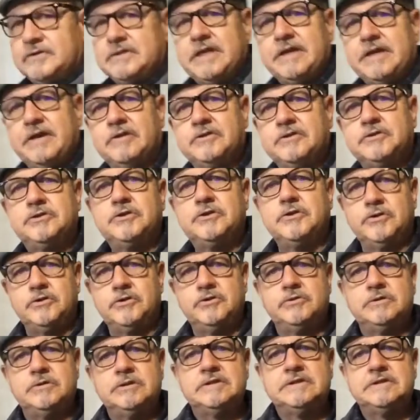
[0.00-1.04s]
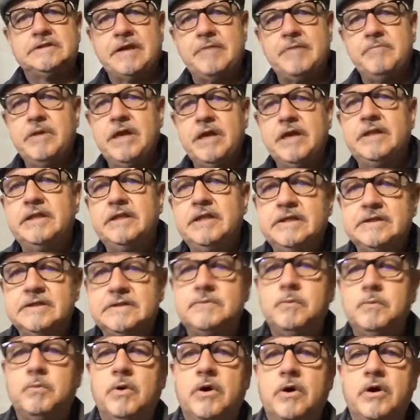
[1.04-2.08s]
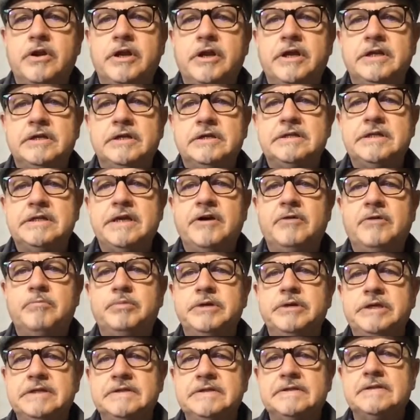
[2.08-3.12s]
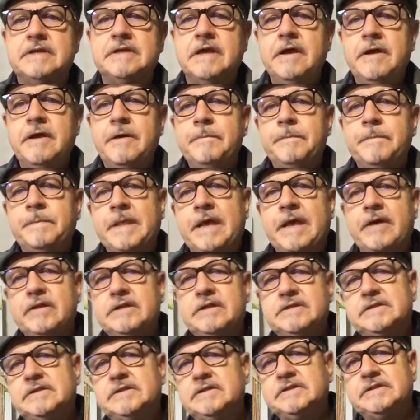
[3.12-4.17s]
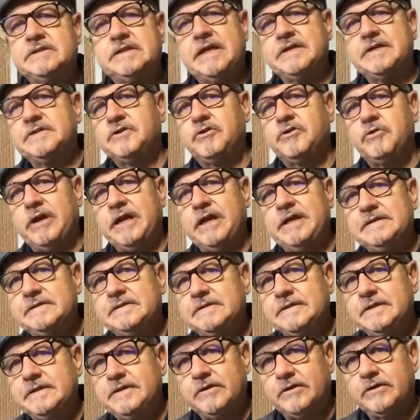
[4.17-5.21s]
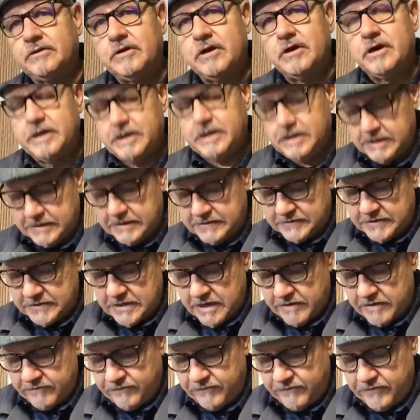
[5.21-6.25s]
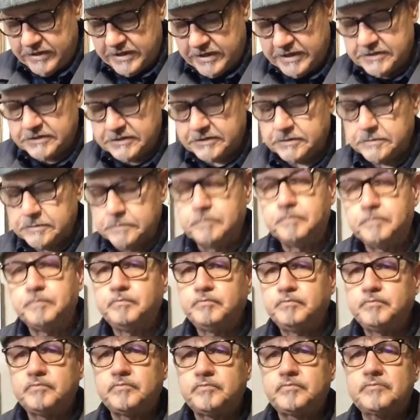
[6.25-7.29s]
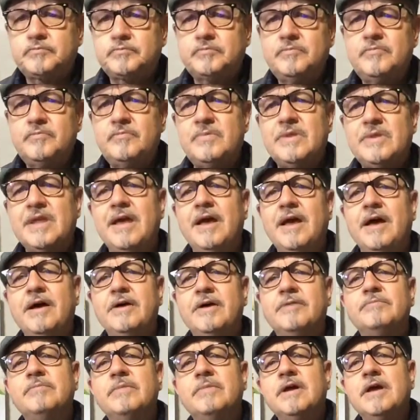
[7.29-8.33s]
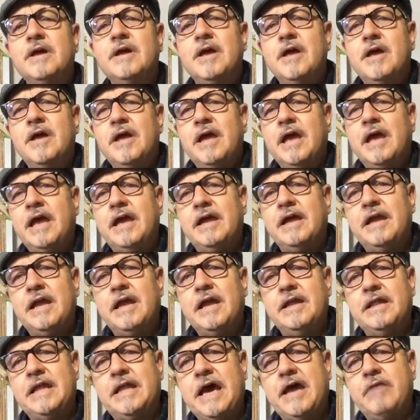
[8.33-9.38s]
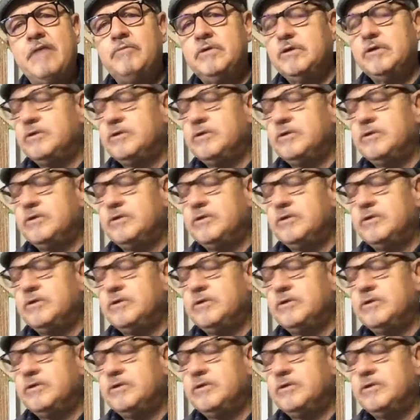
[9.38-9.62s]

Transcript: thing I'll show you is I made this walnut tailpiece. Now this just has grain sealer on it. It's not finished. Um, and, and that will